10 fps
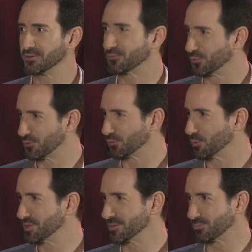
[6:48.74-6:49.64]
had a
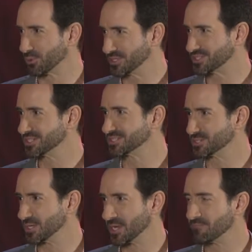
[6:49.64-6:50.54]
44 minute
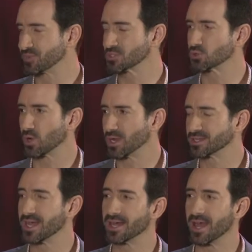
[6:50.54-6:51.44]
preseason game
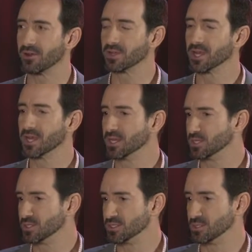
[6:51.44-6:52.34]
trying that out
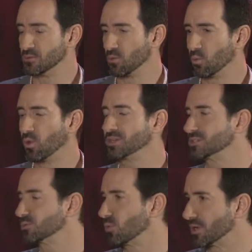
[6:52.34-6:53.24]
what
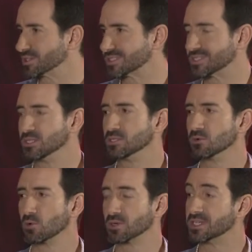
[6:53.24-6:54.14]
did you want to
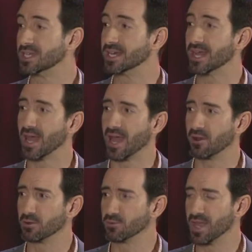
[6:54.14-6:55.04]
see or get
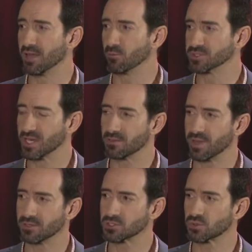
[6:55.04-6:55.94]
out of that? Was that
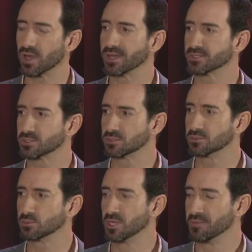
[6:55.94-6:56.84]
about trying
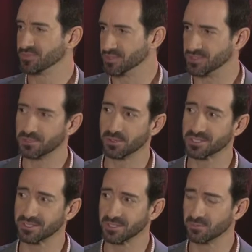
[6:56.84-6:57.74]
to
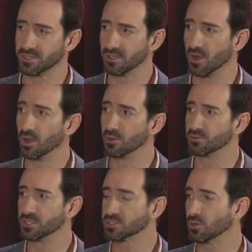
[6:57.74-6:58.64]
decrease a little bit
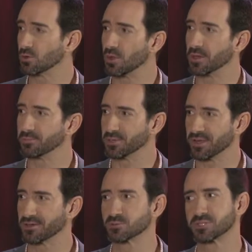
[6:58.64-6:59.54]
of the toll on
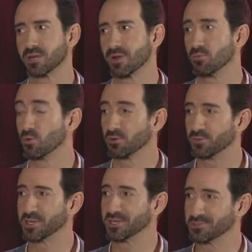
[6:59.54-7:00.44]
players? Was that about more
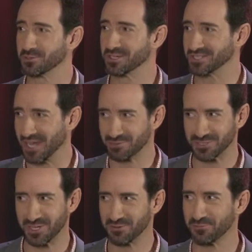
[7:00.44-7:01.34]
fitting into a, time
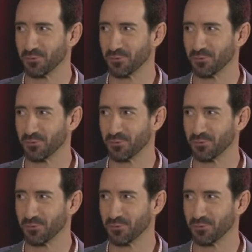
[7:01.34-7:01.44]
slot